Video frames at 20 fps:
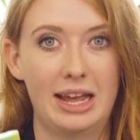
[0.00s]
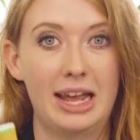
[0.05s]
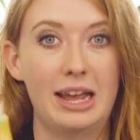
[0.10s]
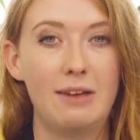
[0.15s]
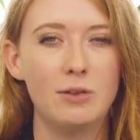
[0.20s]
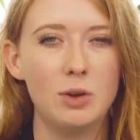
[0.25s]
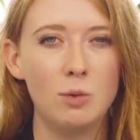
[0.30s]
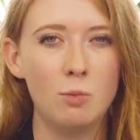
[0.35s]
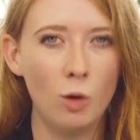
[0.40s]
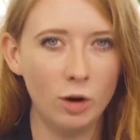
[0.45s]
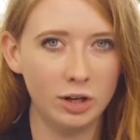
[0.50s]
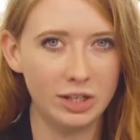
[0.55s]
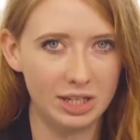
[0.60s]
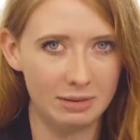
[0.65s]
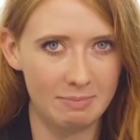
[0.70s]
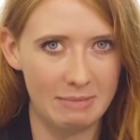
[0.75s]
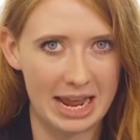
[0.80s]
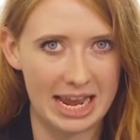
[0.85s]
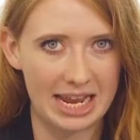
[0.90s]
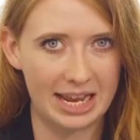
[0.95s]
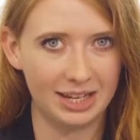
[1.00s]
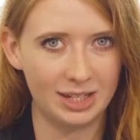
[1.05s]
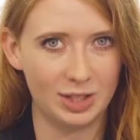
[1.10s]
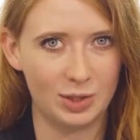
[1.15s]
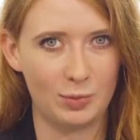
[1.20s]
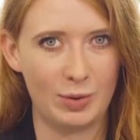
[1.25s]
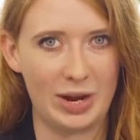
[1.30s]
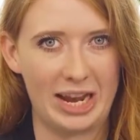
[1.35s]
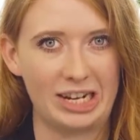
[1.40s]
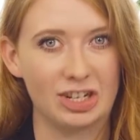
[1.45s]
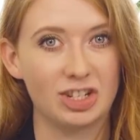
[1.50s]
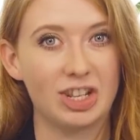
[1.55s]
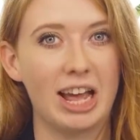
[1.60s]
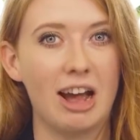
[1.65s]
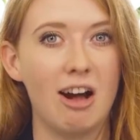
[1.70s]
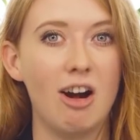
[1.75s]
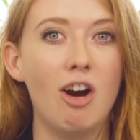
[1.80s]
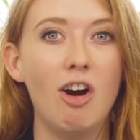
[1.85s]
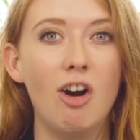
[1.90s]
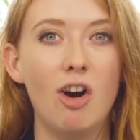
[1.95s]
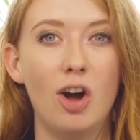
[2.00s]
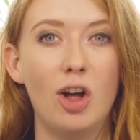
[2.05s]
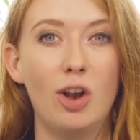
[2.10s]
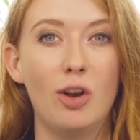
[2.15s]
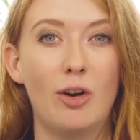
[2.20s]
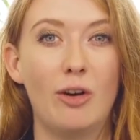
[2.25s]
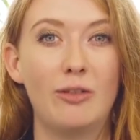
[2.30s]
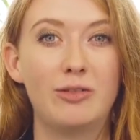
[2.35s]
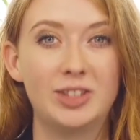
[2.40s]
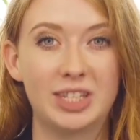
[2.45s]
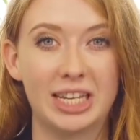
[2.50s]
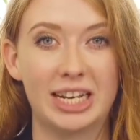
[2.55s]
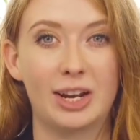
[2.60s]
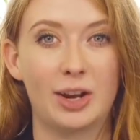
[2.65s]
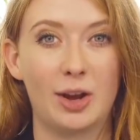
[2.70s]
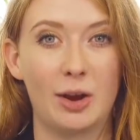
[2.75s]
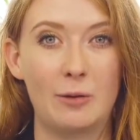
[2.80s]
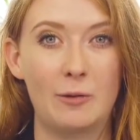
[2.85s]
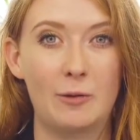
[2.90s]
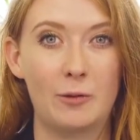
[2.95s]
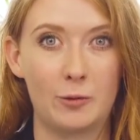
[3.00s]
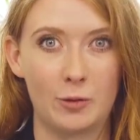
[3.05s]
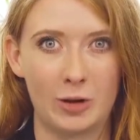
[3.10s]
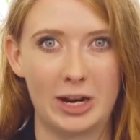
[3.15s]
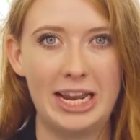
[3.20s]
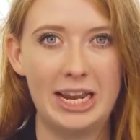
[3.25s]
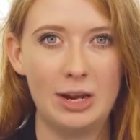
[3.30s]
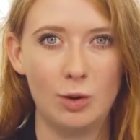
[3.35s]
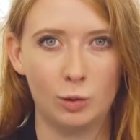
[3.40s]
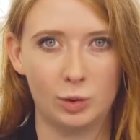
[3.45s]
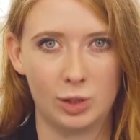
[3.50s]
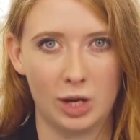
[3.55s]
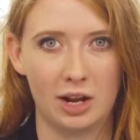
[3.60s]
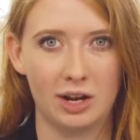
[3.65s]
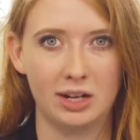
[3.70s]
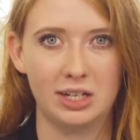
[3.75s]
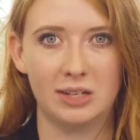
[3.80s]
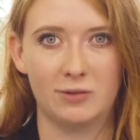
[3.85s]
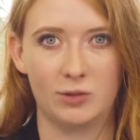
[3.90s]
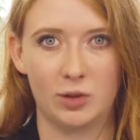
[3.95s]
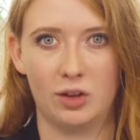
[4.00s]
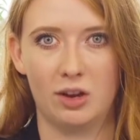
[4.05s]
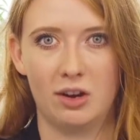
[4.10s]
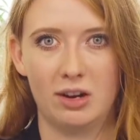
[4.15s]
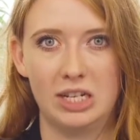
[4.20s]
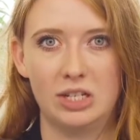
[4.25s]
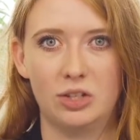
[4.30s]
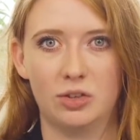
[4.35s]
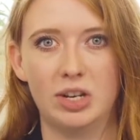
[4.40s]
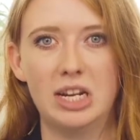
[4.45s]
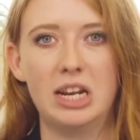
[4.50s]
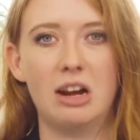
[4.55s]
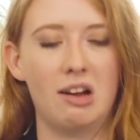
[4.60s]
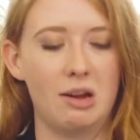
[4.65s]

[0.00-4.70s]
If you want to make a switch, there are a lot of silicone-free alternatives on the high street.